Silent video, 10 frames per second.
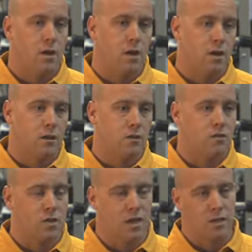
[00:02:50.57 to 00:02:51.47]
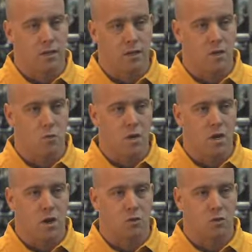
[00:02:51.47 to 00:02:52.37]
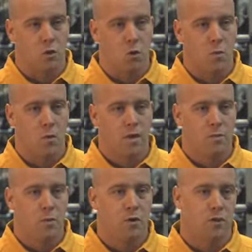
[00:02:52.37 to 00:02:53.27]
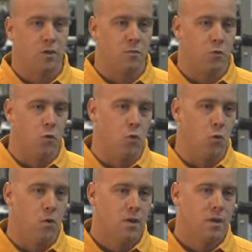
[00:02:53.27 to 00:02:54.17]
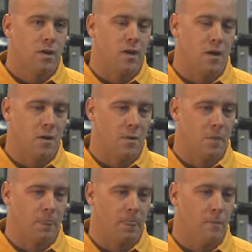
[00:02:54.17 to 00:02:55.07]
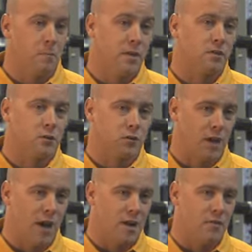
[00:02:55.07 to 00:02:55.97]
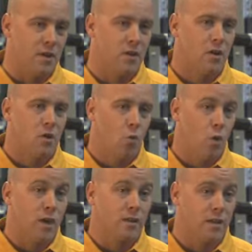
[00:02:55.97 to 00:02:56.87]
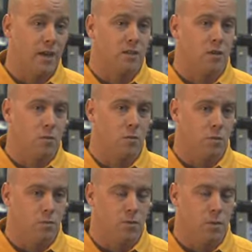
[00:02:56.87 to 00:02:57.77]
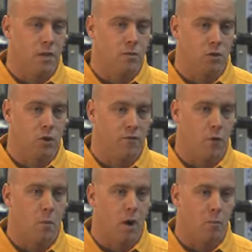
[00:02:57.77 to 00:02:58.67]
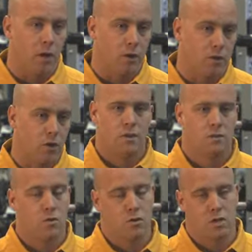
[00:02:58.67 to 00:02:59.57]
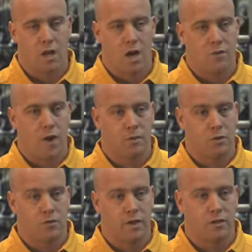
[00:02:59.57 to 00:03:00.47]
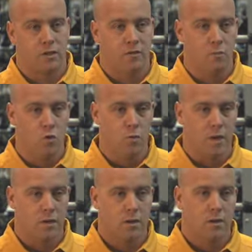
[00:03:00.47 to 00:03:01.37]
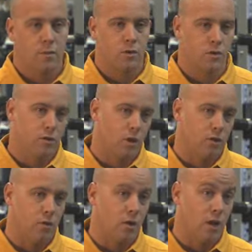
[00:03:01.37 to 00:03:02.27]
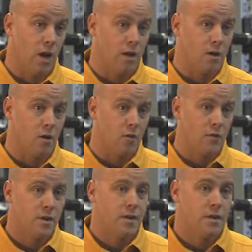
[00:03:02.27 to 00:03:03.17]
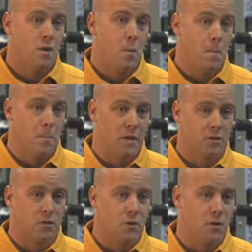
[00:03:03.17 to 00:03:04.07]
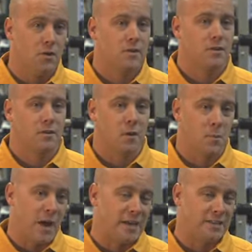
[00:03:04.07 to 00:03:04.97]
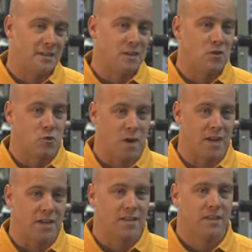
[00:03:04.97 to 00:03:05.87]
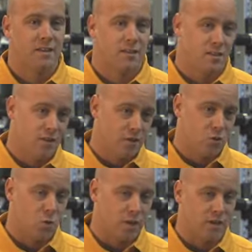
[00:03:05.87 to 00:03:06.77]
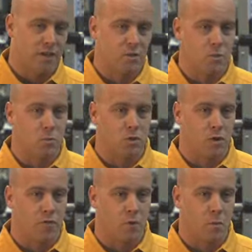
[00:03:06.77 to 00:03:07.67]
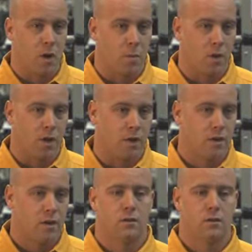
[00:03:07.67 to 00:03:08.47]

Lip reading: And secondly, we also put them through the mental side of it, what it takes to be a Missouri football player. So there's a lot of observation of movement, but there's also a lot of mental capacity training. This is what it takes to be a Missouri football player.